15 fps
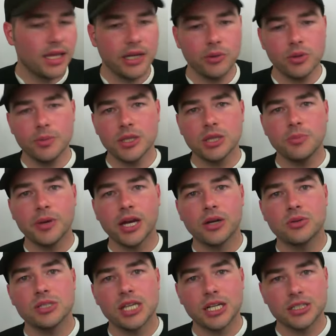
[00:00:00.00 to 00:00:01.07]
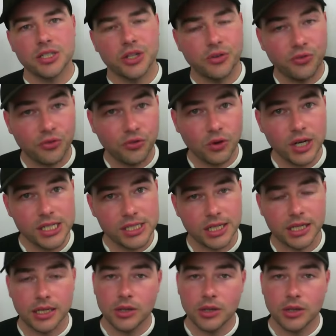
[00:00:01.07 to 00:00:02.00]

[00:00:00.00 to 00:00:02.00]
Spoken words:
Now, what about the batteries actually freezing?